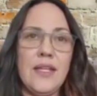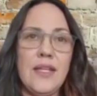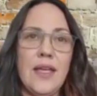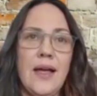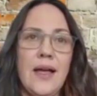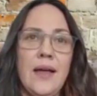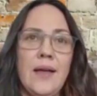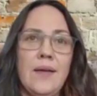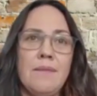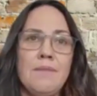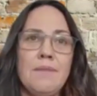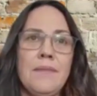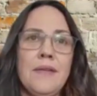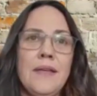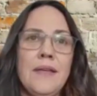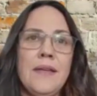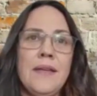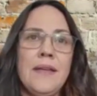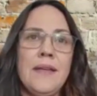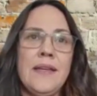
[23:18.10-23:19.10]
Um,
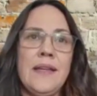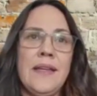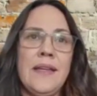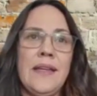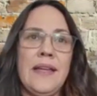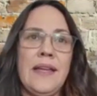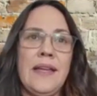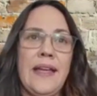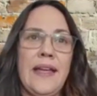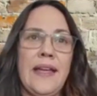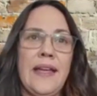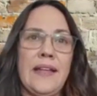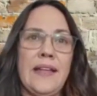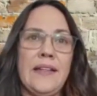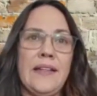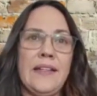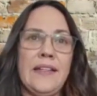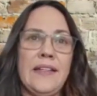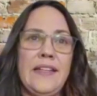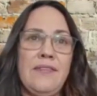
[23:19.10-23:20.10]

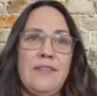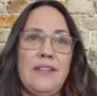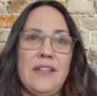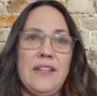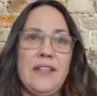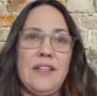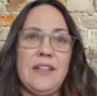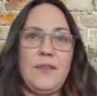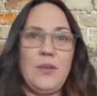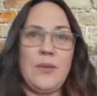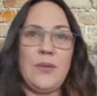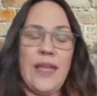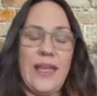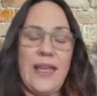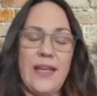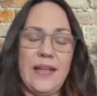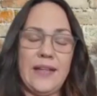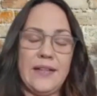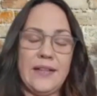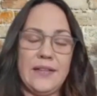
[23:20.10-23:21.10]
and even if you
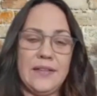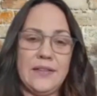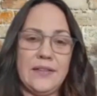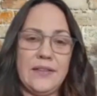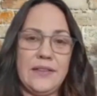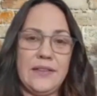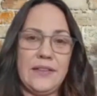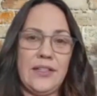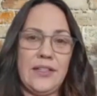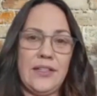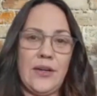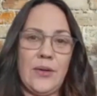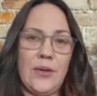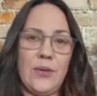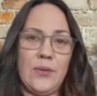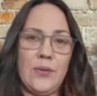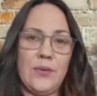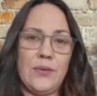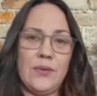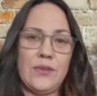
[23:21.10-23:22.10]
can't, you
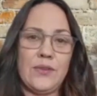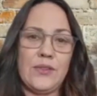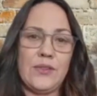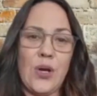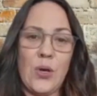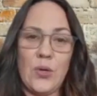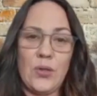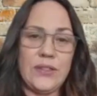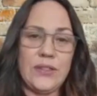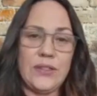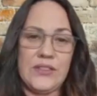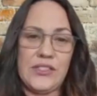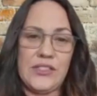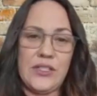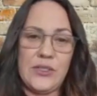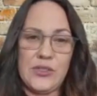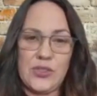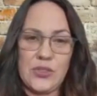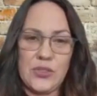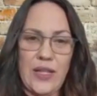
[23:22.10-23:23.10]
know, totally
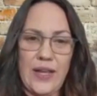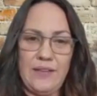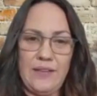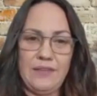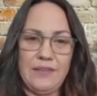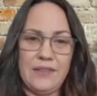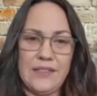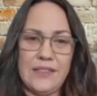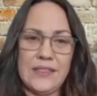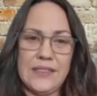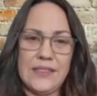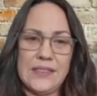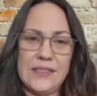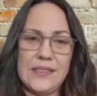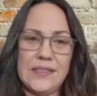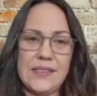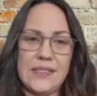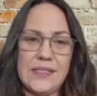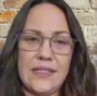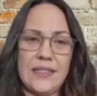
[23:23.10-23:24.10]
change your life in an
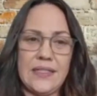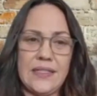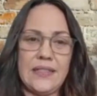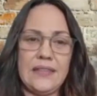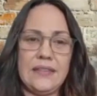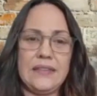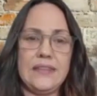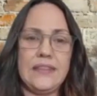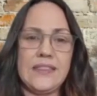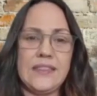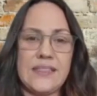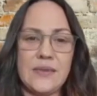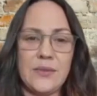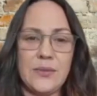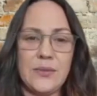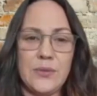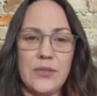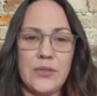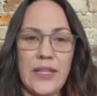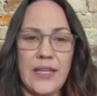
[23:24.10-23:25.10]
instant, at least
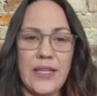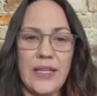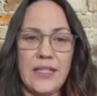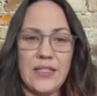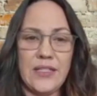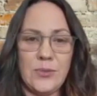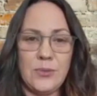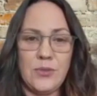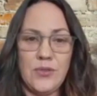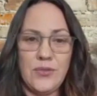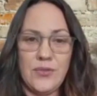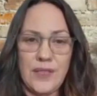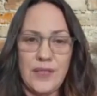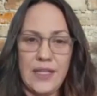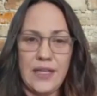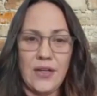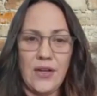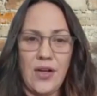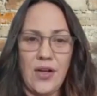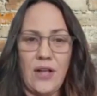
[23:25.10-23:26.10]
it will get you
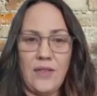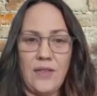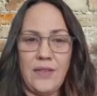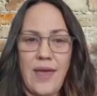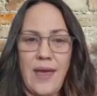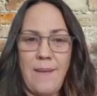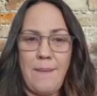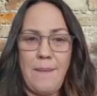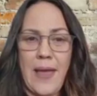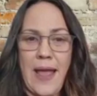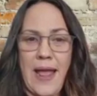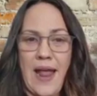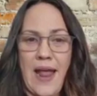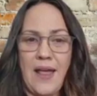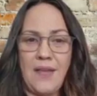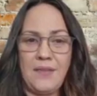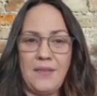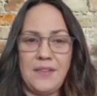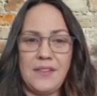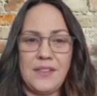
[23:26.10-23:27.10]
moving on that path.